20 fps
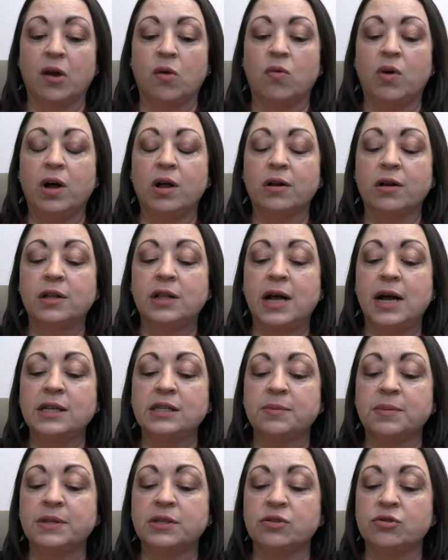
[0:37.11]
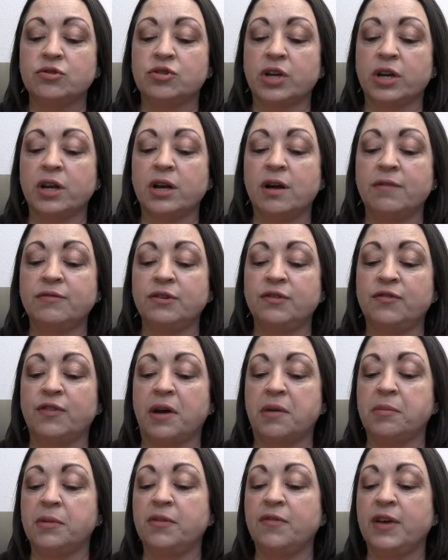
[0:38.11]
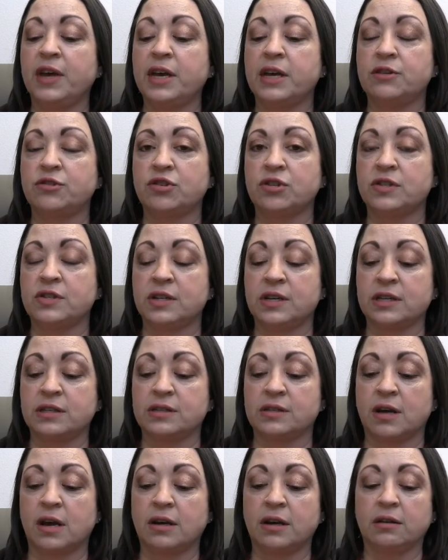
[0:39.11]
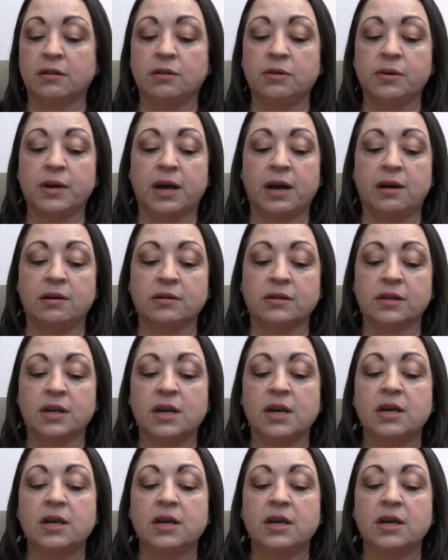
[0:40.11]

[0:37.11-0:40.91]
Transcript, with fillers: While her classmates are jetting off to family vacations in exotic locales,